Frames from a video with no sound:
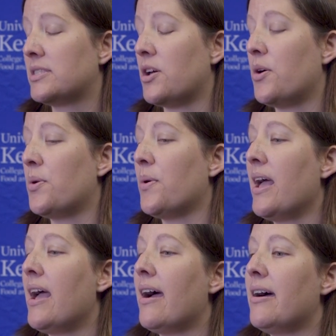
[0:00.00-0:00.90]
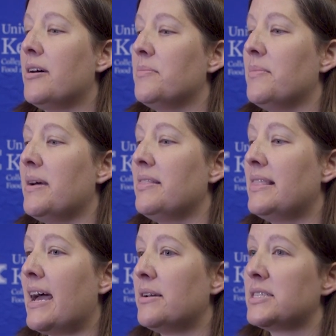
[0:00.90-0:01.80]
So um,
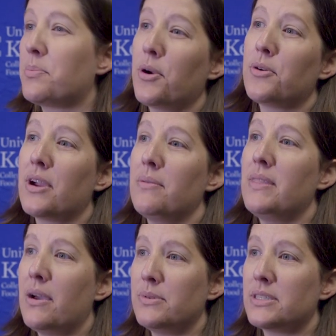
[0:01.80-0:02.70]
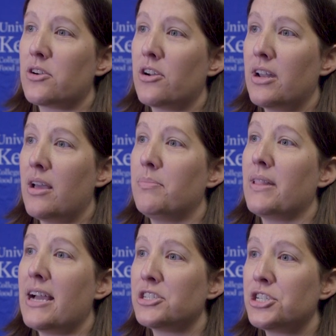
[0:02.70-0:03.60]
that is a program that was started up
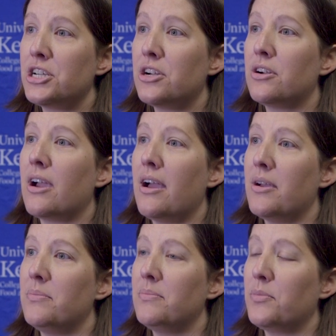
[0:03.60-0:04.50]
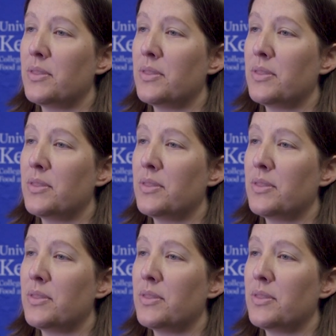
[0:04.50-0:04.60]
last year um,